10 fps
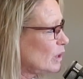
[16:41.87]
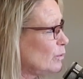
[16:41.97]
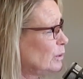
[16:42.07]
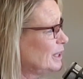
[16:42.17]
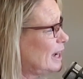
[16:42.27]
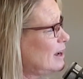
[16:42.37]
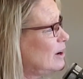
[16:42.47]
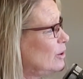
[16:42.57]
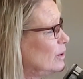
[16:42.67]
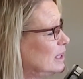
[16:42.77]
Well,
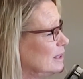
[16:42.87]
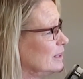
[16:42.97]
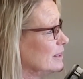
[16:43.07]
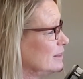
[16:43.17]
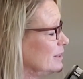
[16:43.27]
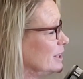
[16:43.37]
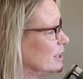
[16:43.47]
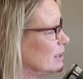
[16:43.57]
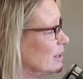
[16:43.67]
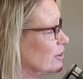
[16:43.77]
now, this
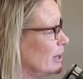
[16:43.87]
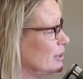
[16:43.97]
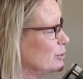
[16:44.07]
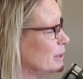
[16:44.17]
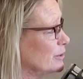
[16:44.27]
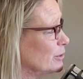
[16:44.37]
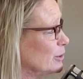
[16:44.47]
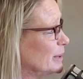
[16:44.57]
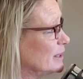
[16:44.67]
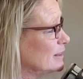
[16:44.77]
year, our graduate
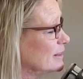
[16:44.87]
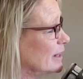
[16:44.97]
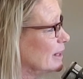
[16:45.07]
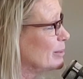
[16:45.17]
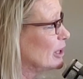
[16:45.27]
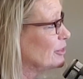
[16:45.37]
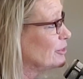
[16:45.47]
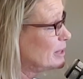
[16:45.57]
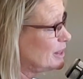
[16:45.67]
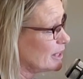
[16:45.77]
enrollment's at about
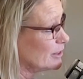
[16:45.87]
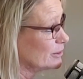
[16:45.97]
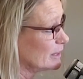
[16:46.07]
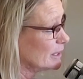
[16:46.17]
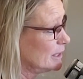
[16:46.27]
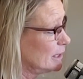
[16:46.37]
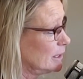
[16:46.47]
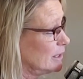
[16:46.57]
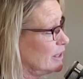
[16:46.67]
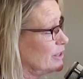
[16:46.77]
3,000.
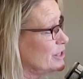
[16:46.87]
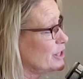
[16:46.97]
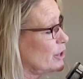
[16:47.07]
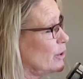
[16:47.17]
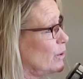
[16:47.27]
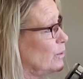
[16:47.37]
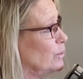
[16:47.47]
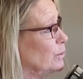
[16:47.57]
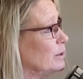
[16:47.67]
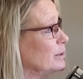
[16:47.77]
So
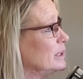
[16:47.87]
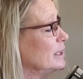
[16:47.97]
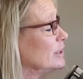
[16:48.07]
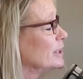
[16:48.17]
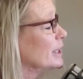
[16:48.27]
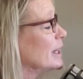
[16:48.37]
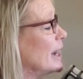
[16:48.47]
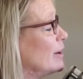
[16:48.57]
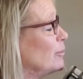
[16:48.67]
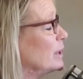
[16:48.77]
we're really looking
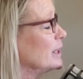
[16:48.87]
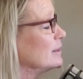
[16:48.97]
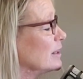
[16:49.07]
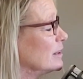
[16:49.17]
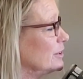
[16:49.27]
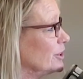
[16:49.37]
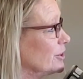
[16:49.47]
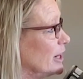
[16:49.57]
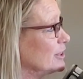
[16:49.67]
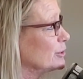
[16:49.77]
at what is our
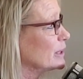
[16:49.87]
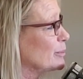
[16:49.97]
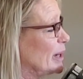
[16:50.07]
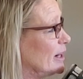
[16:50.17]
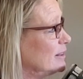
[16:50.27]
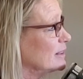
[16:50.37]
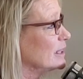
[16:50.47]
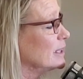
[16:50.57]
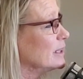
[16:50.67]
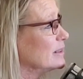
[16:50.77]
undergraduate
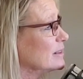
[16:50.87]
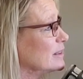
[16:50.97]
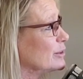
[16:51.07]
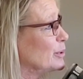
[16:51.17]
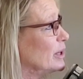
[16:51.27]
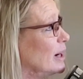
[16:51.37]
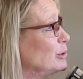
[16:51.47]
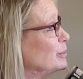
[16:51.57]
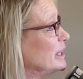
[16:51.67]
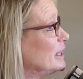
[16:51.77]
capacity, and it's
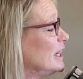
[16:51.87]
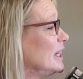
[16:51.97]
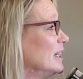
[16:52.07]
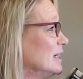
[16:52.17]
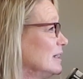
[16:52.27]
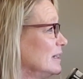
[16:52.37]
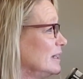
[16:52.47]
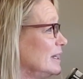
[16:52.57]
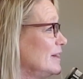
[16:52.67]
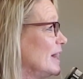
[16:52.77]
probably
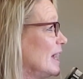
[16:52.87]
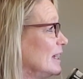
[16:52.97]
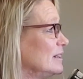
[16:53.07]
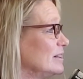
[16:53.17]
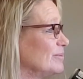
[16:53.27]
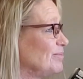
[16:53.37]
in that